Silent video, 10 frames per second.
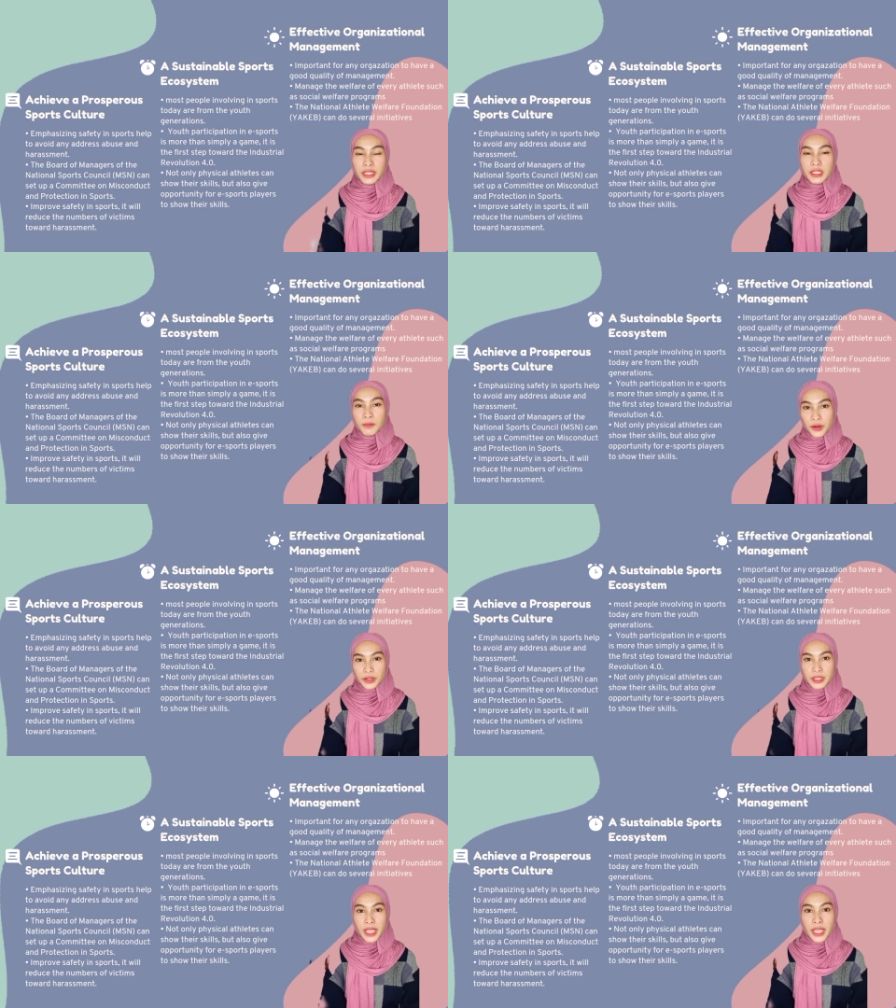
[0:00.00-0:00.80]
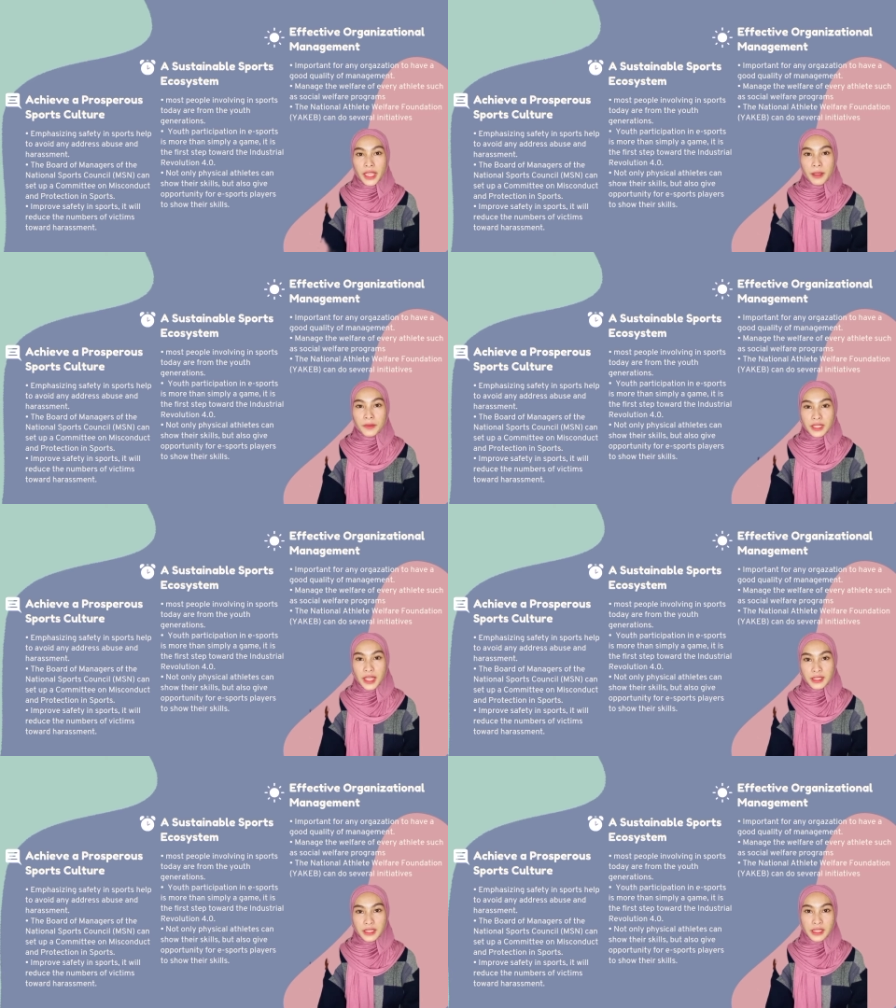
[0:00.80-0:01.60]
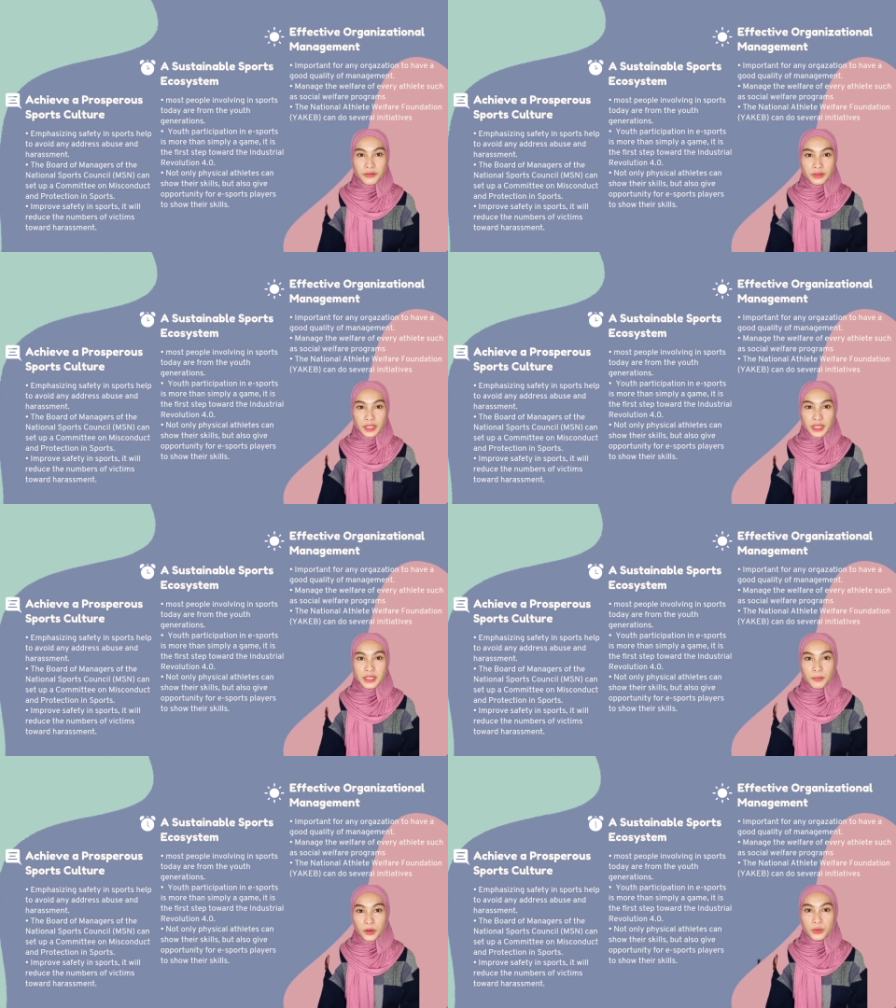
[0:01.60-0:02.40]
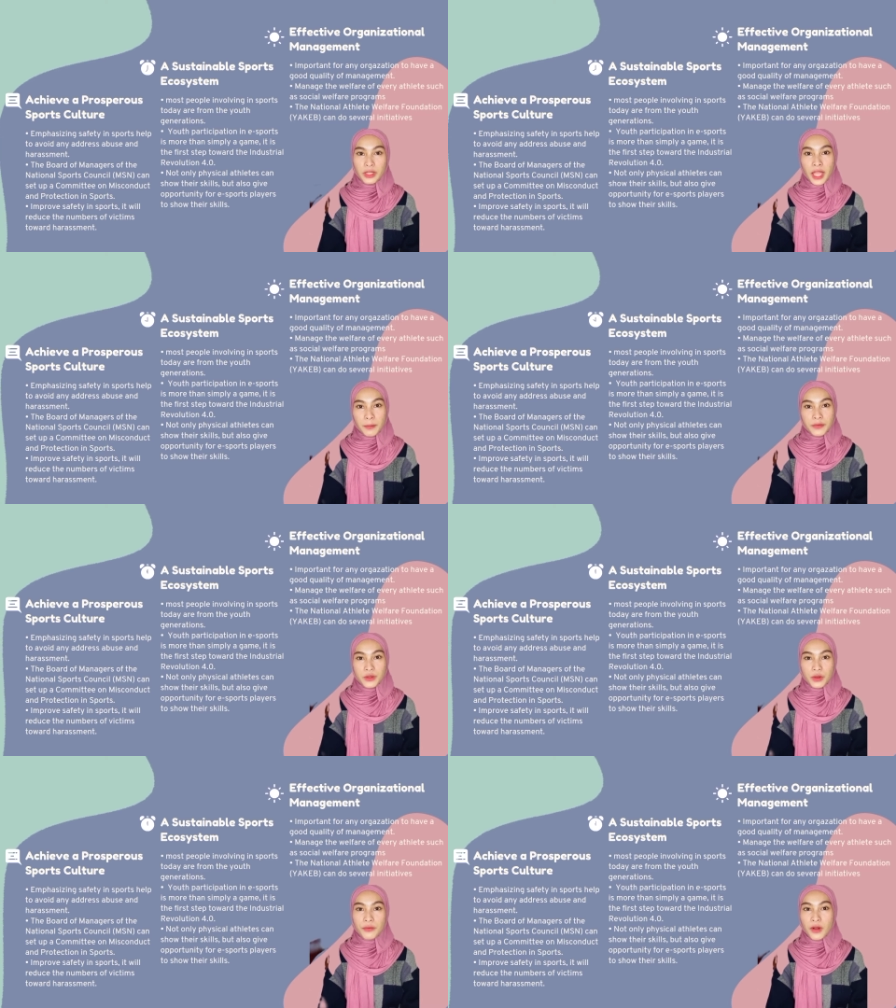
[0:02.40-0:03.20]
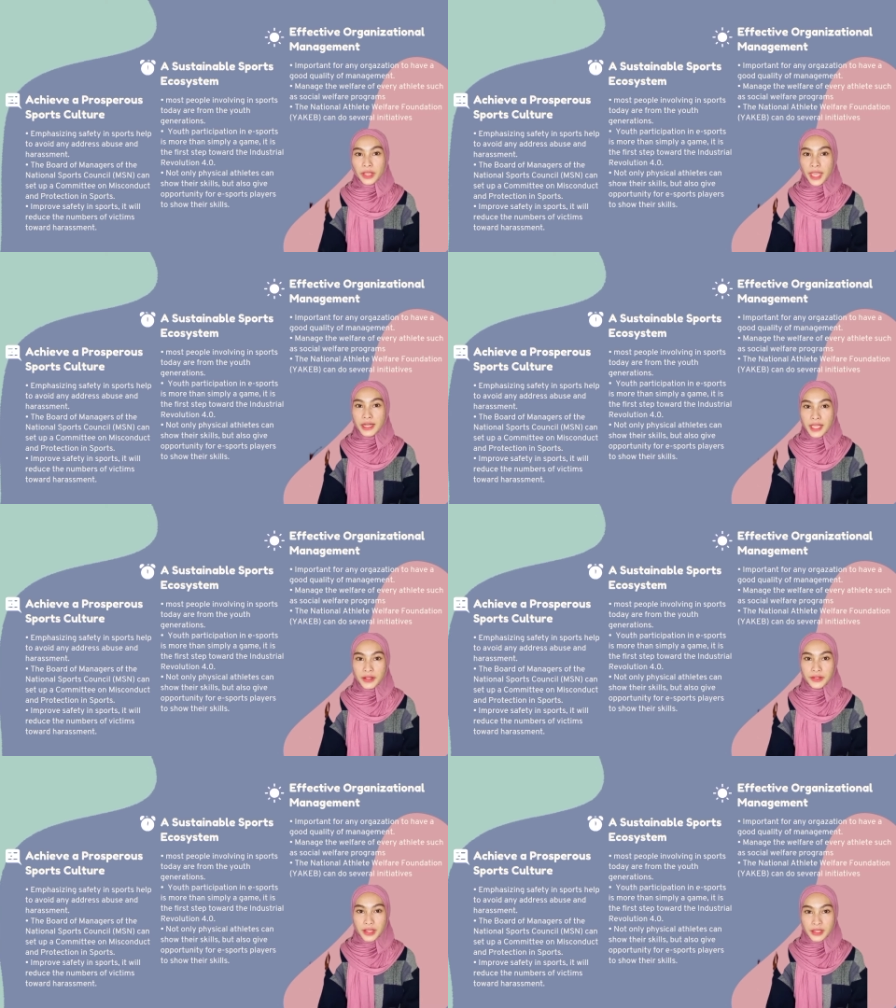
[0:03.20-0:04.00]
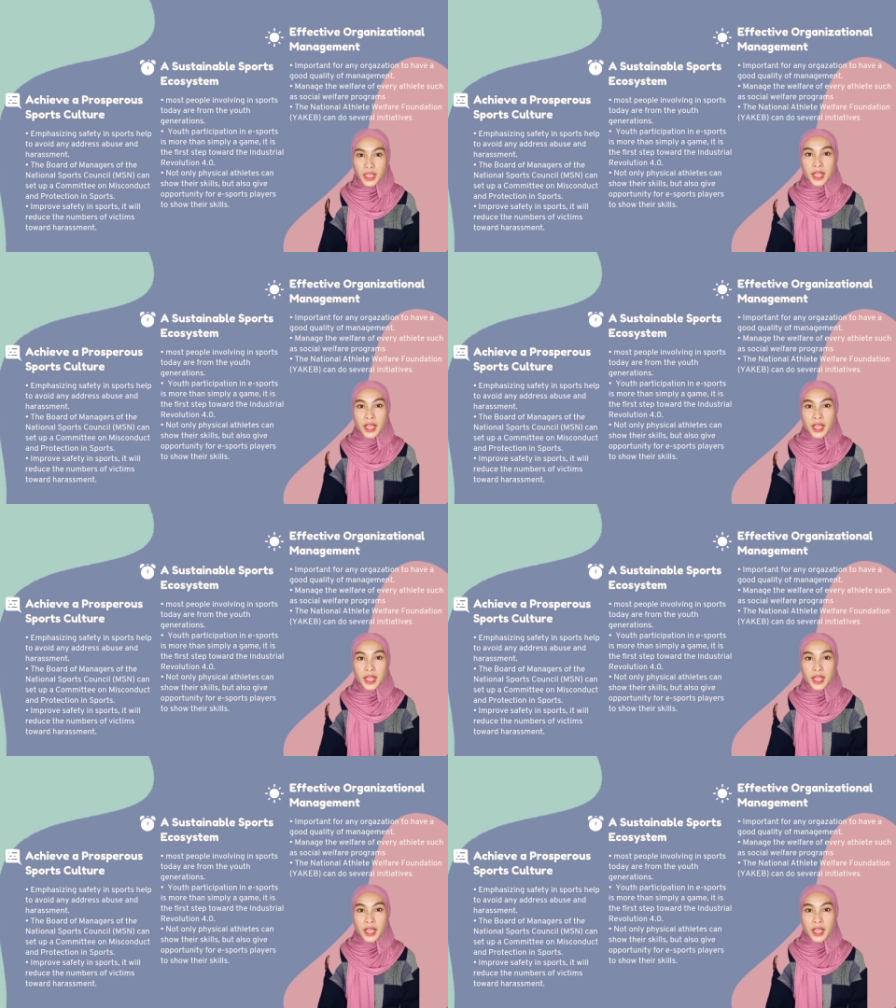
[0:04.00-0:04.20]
in sports. Emphasizing safety in sport will help to avoid any address,